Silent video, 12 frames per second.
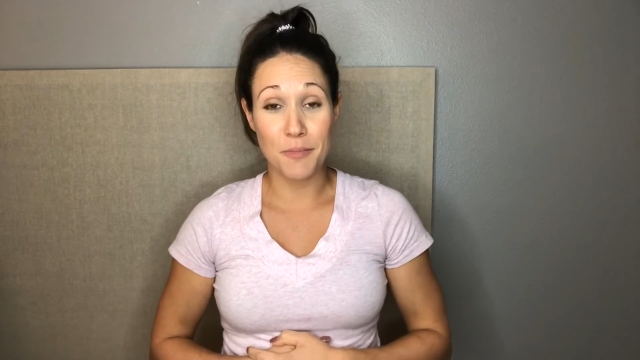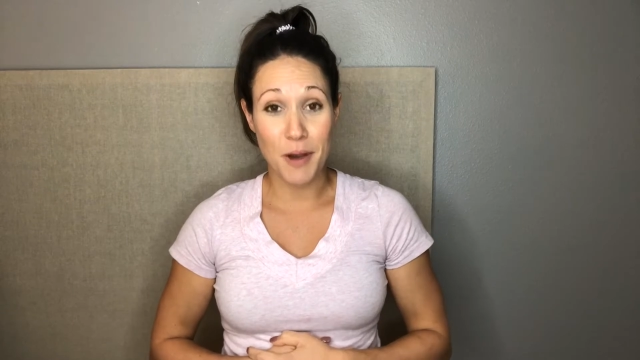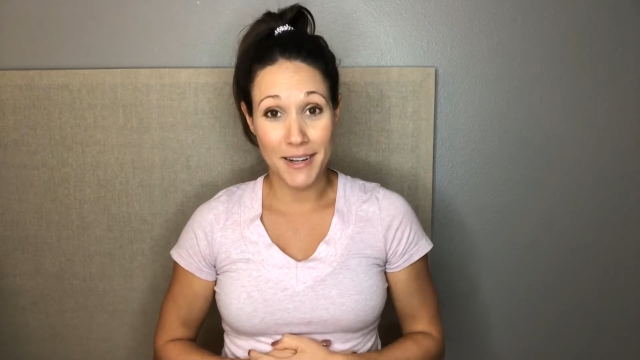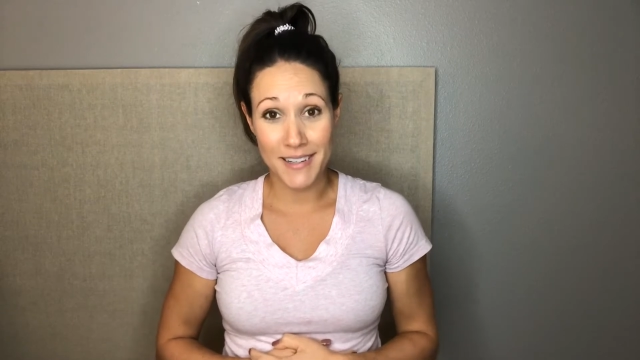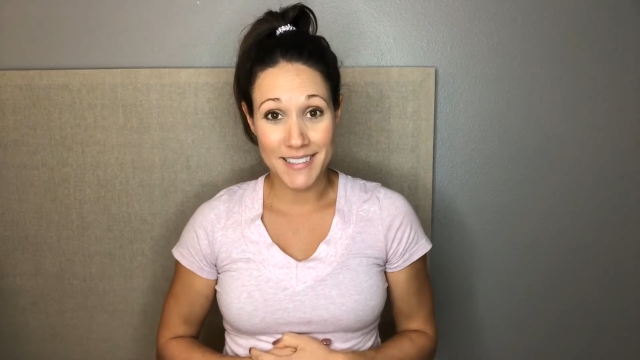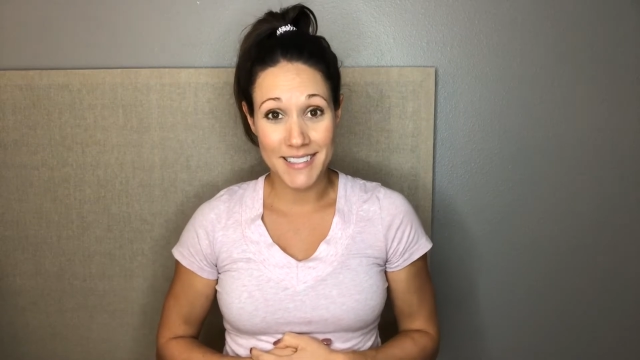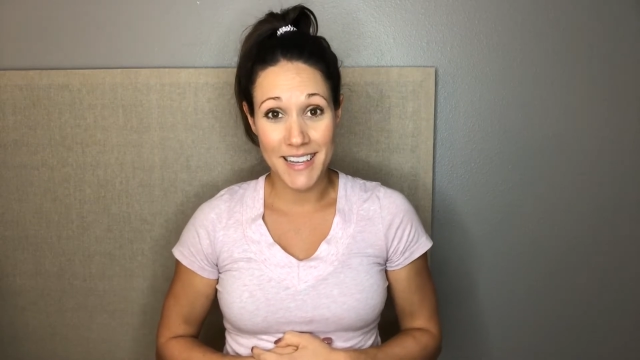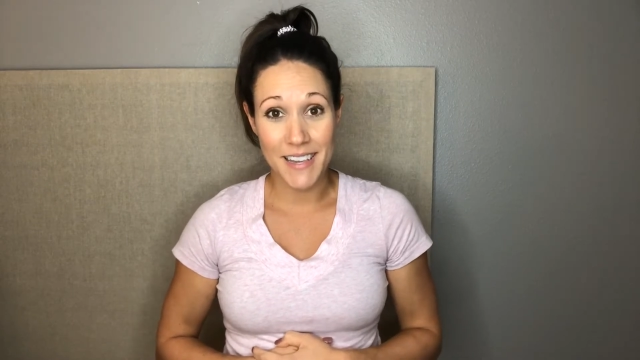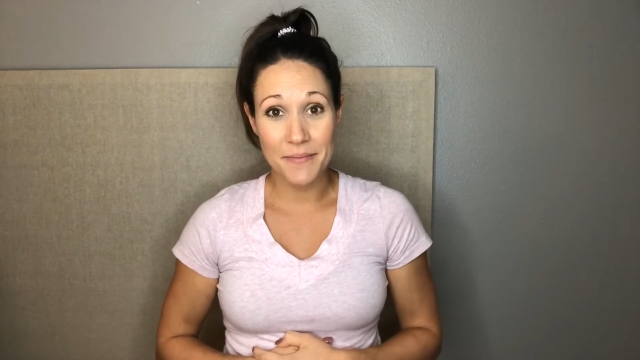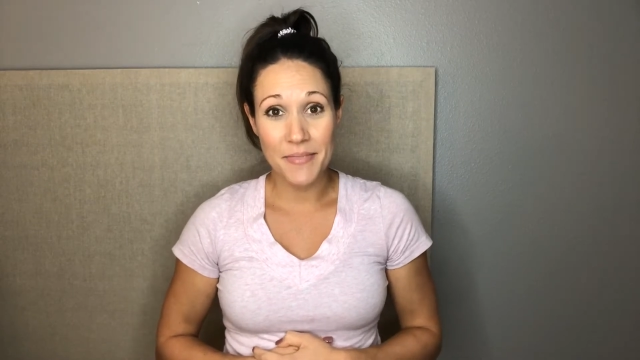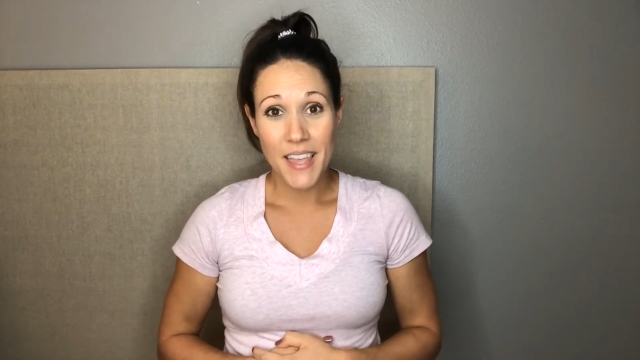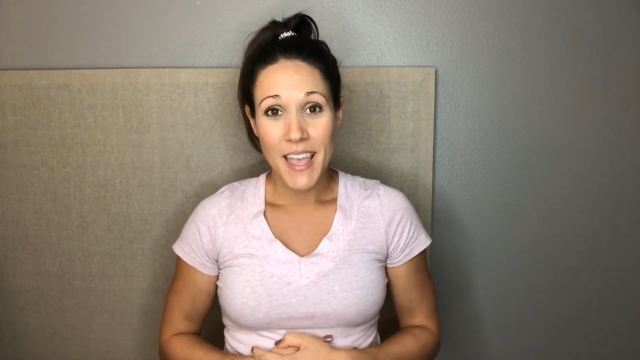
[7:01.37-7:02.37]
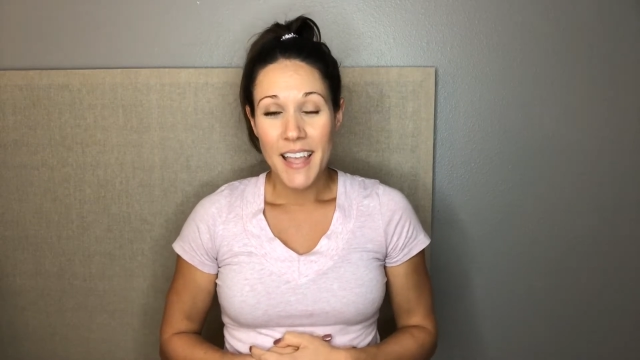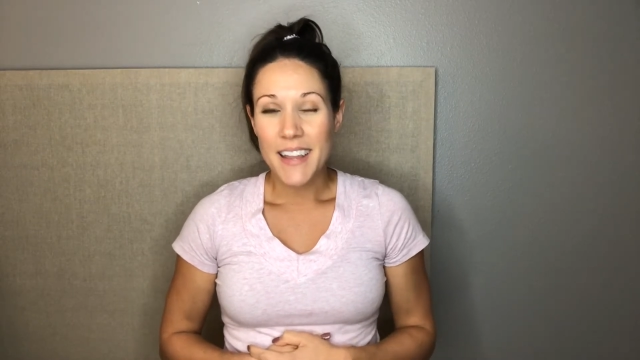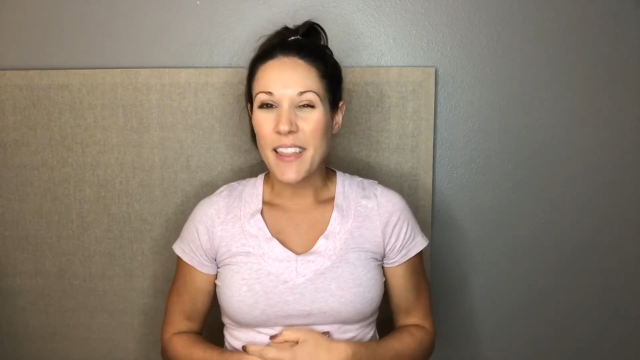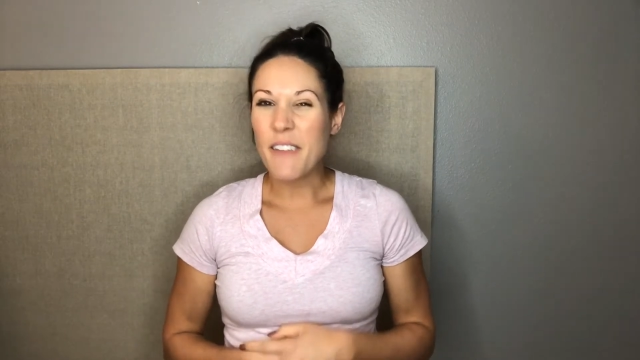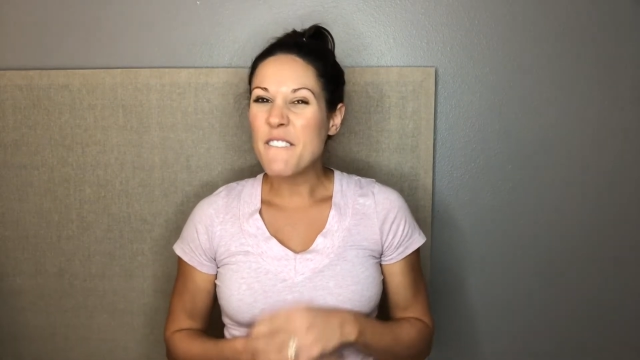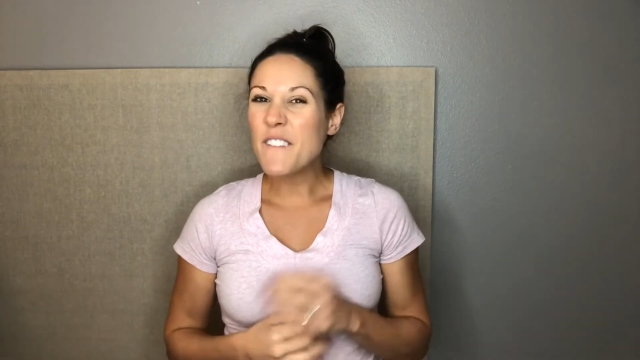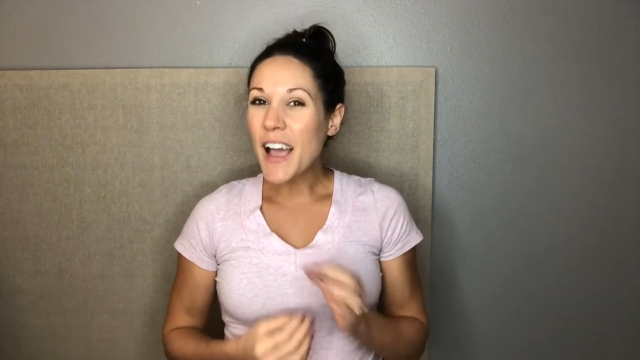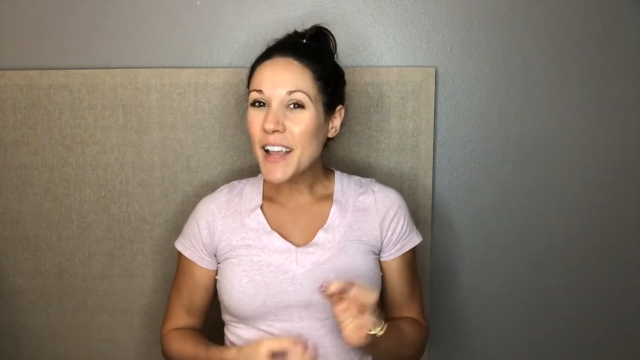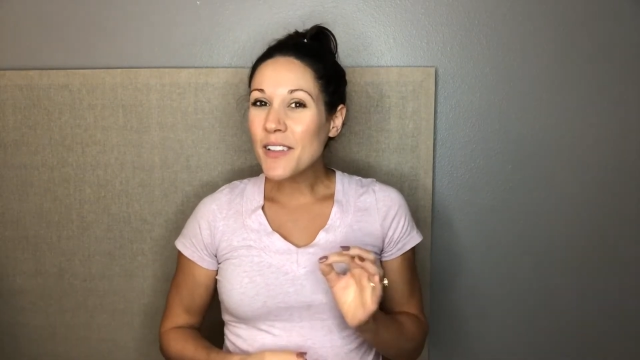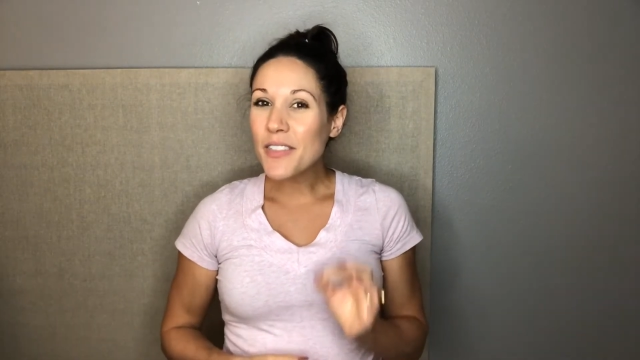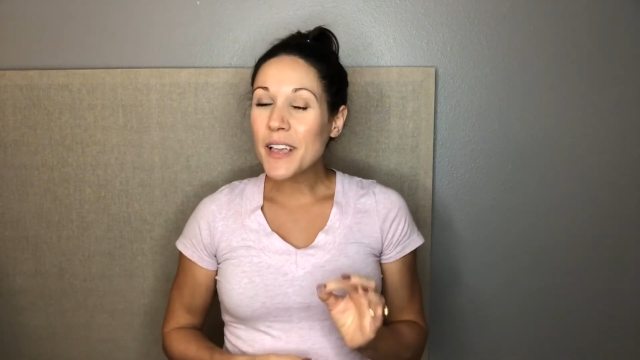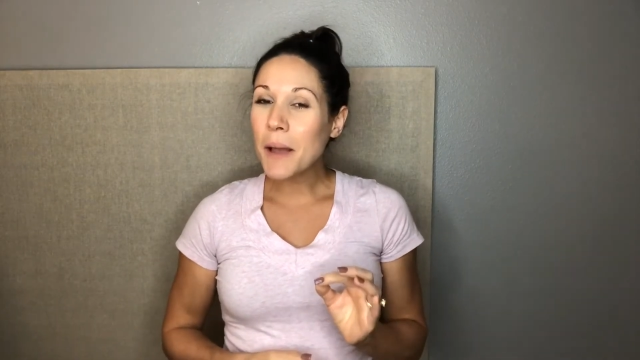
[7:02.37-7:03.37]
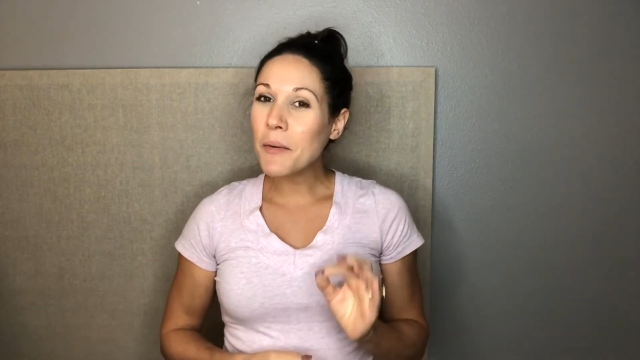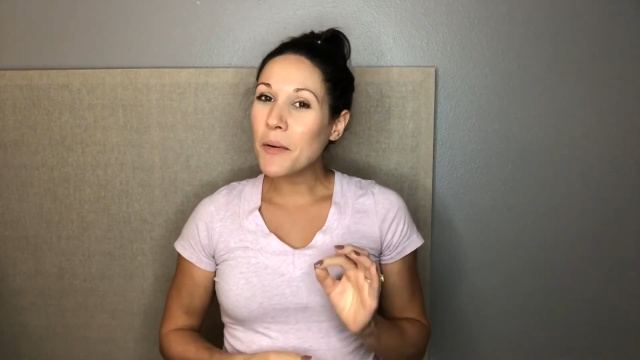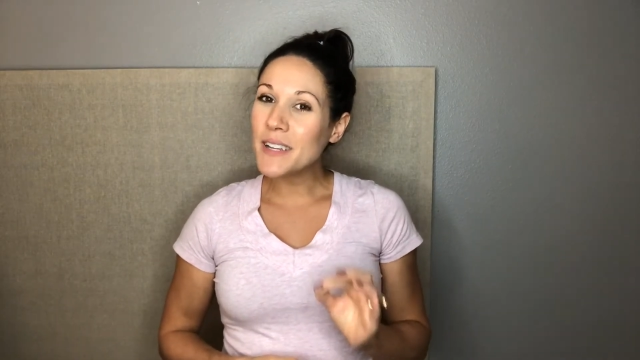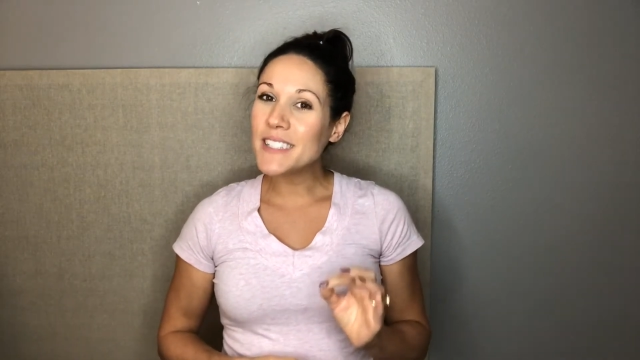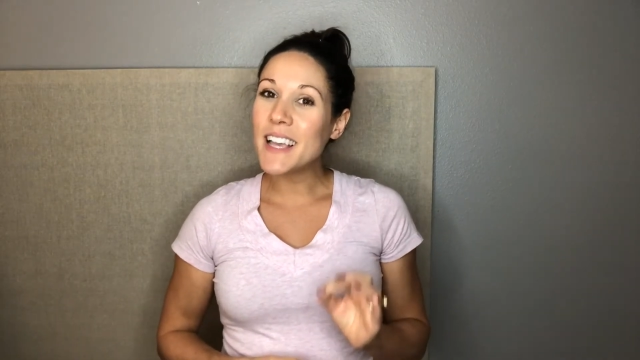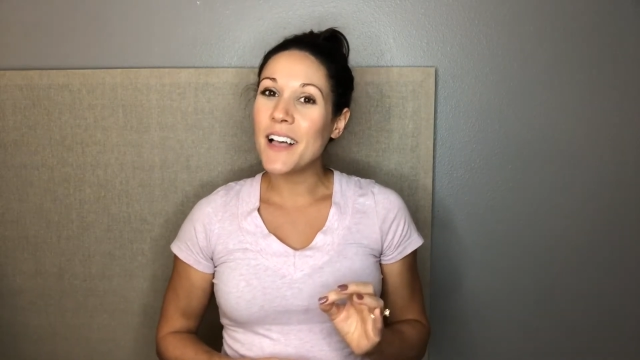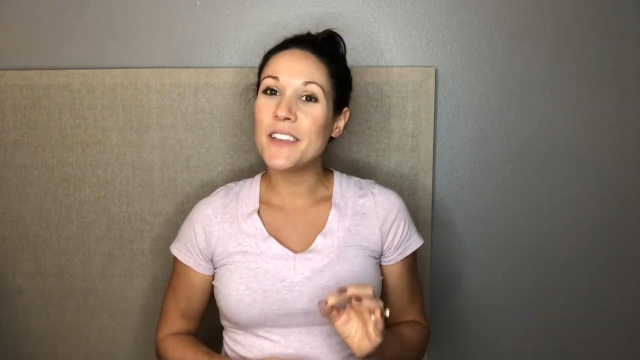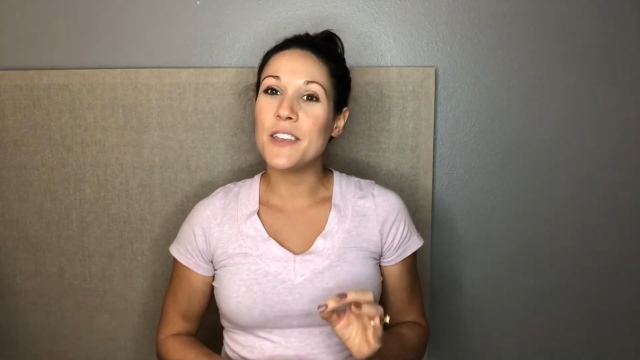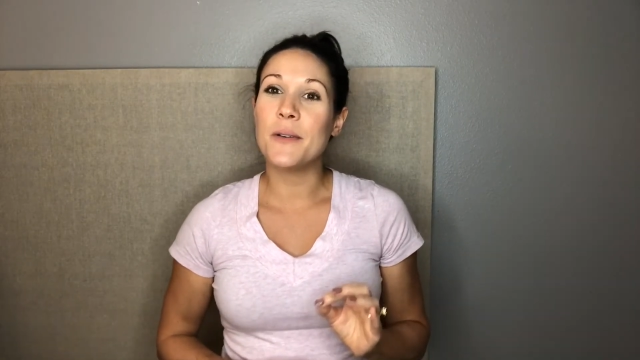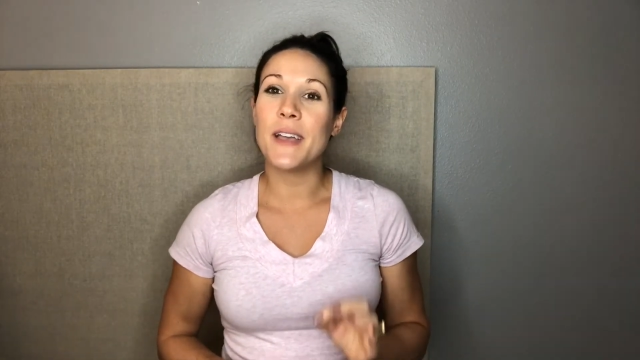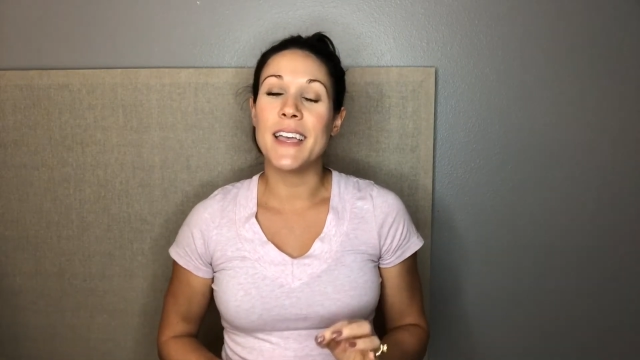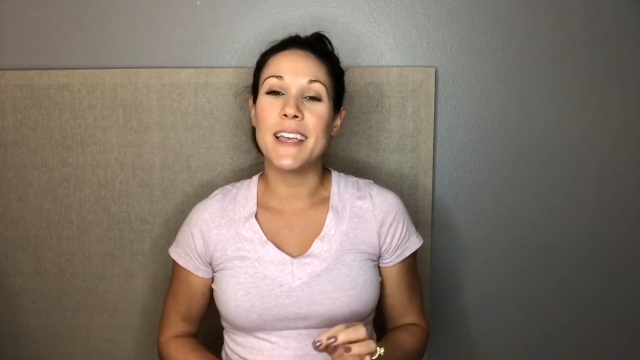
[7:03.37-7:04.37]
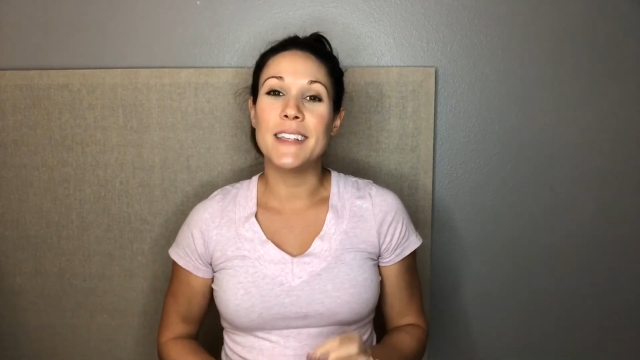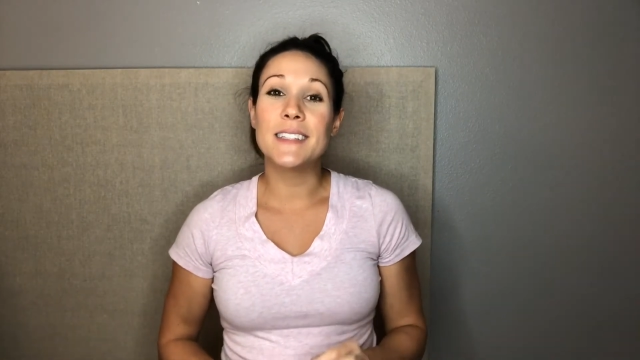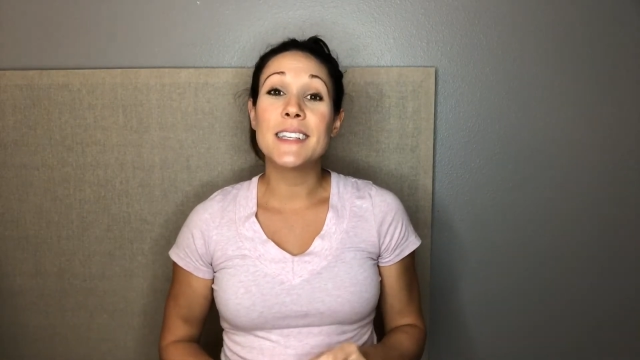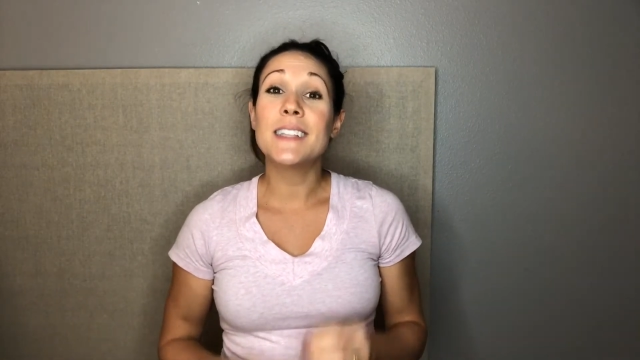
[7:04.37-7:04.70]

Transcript: pregnancy. Now, the final thing I'm going to tell you is